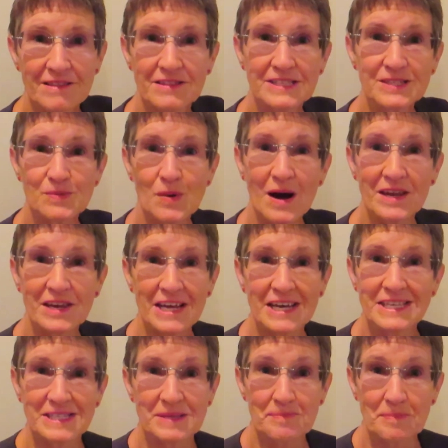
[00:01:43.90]
This one
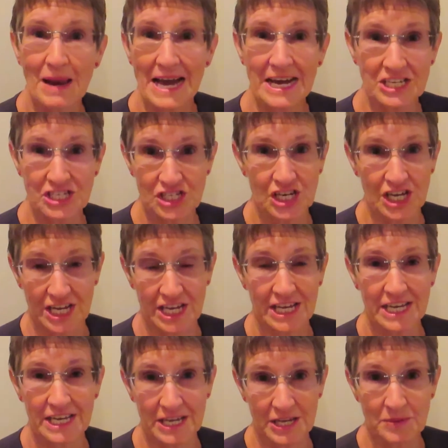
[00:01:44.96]
is a black chick
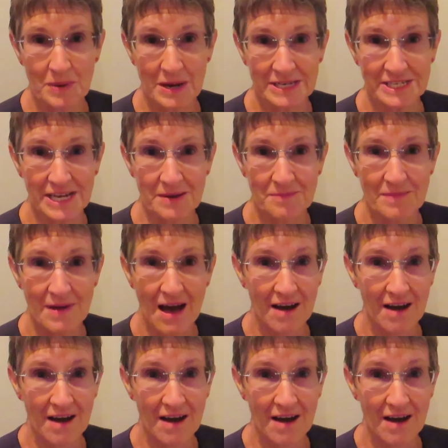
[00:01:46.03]
incubator.